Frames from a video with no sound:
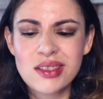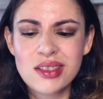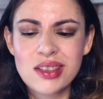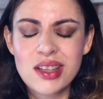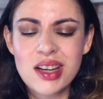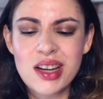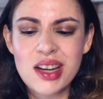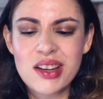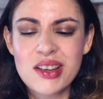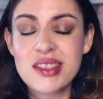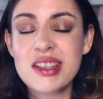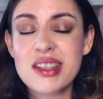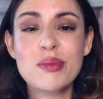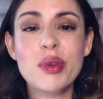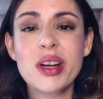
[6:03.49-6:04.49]
because
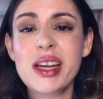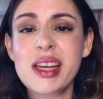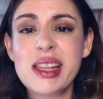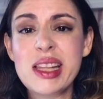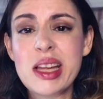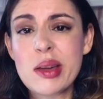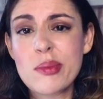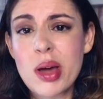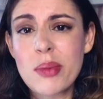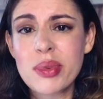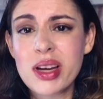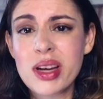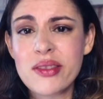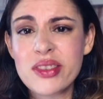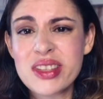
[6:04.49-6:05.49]
he's bringing him up
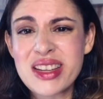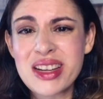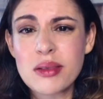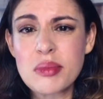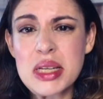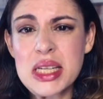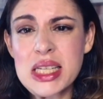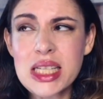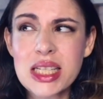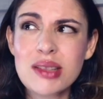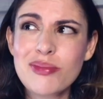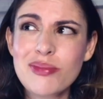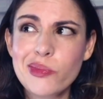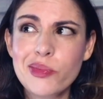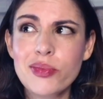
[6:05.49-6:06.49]
kind of as a
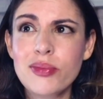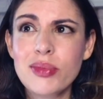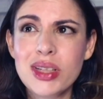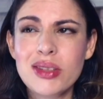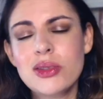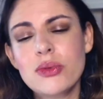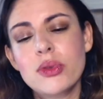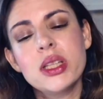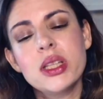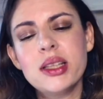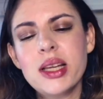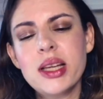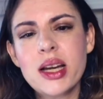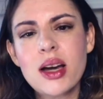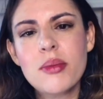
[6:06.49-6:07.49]
comedian, but it's really
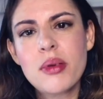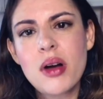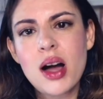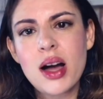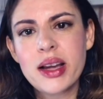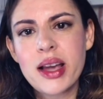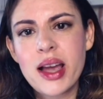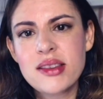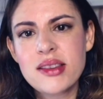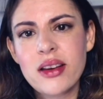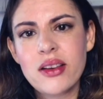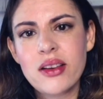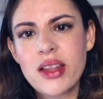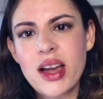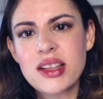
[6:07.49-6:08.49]
like a podcaster,
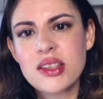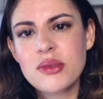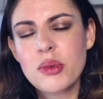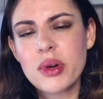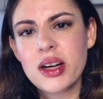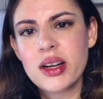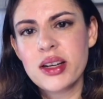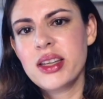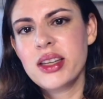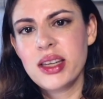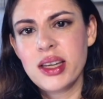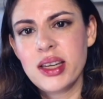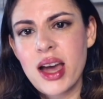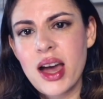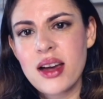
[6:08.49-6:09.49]
and that's where
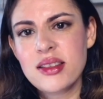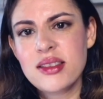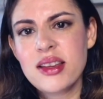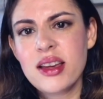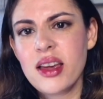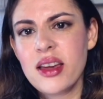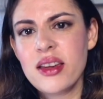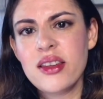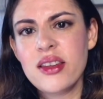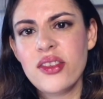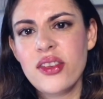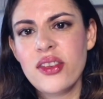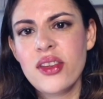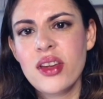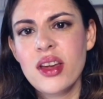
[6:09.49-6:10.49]
he has
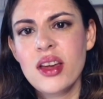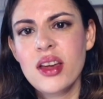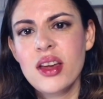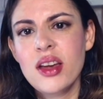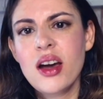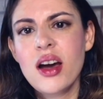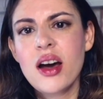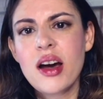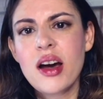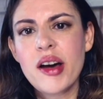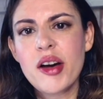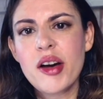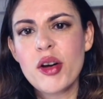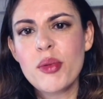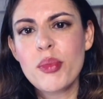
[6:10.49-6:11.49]
his
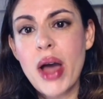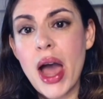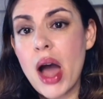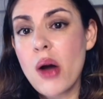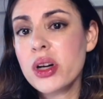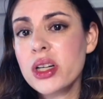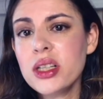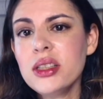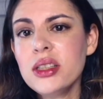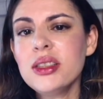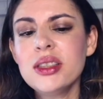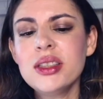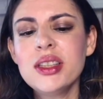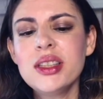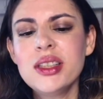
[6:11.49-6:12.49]
power.
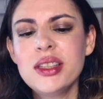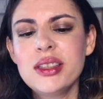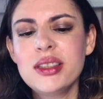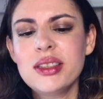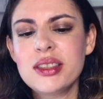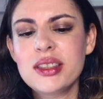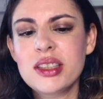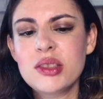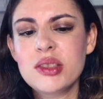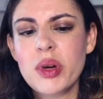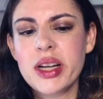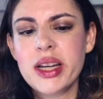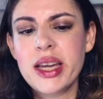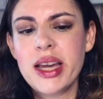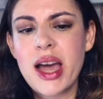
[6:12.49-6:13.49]
This is where
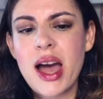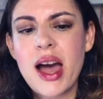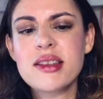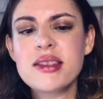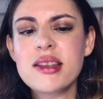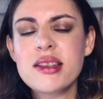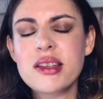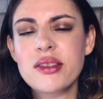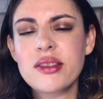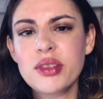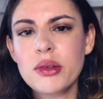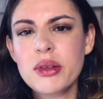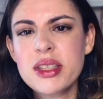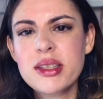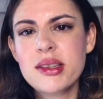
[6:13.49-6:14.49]
he has his
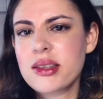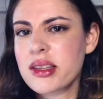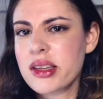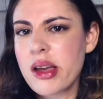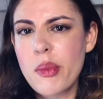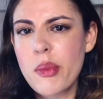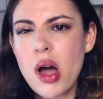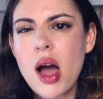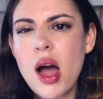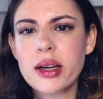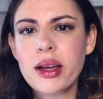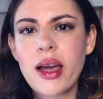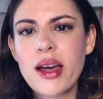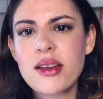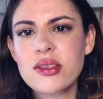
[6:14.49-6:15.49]
influences as a
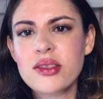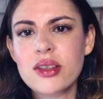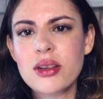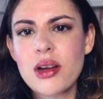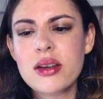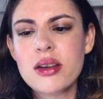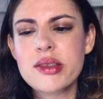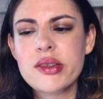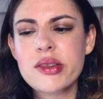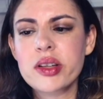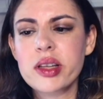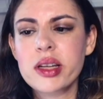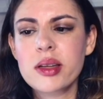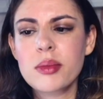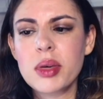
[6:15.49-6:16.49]
podcaster, not
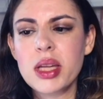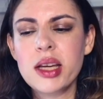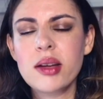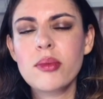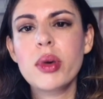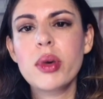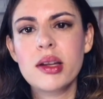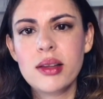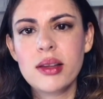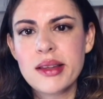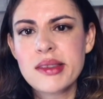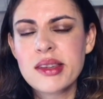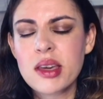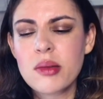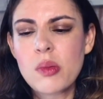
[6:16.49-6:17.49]
necessarily comedian, but
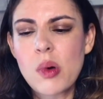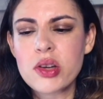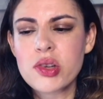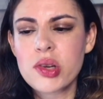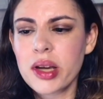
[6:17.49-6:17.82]
let's keep watching.